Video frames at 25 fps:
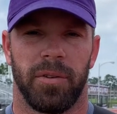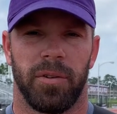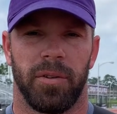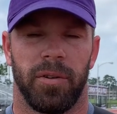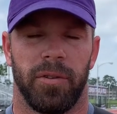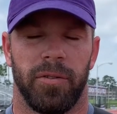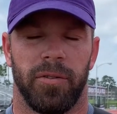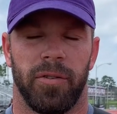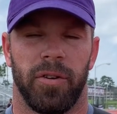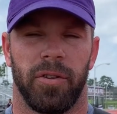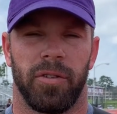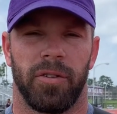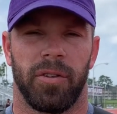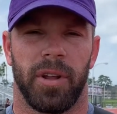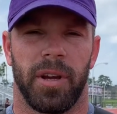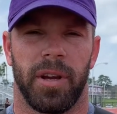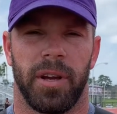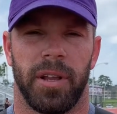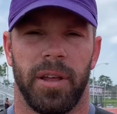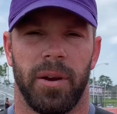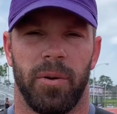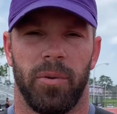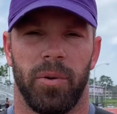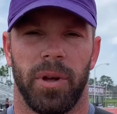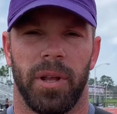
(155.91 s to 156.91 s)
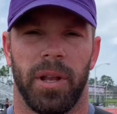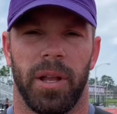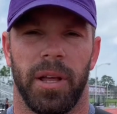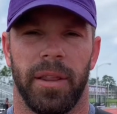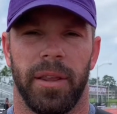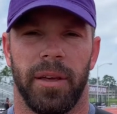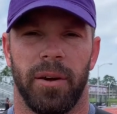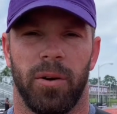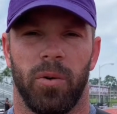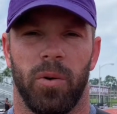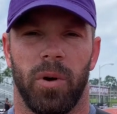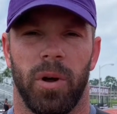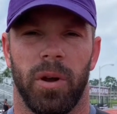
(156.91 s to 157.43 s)
you know, first leg of that relay
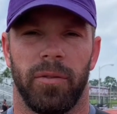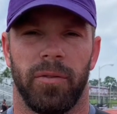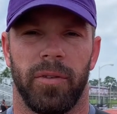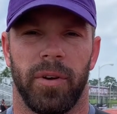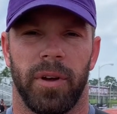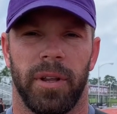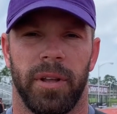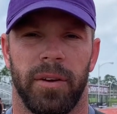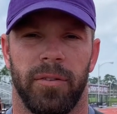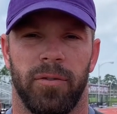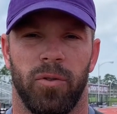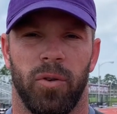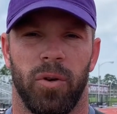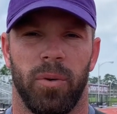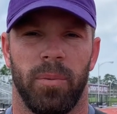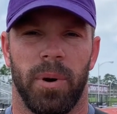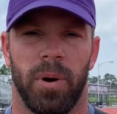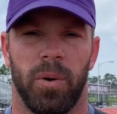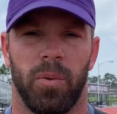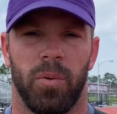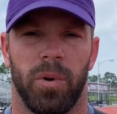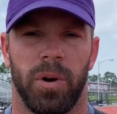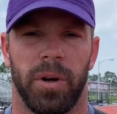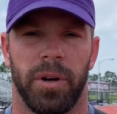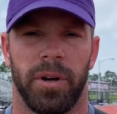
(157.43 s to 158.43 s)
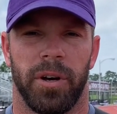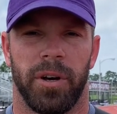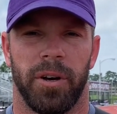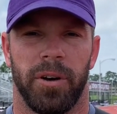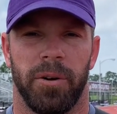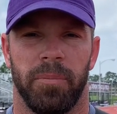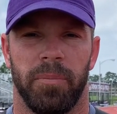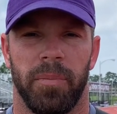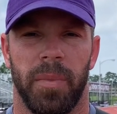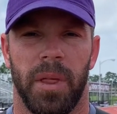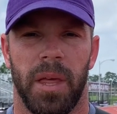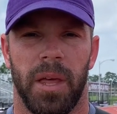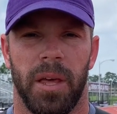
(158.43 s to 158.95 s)
that qualified that
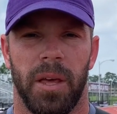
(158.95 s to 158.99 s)
4x1.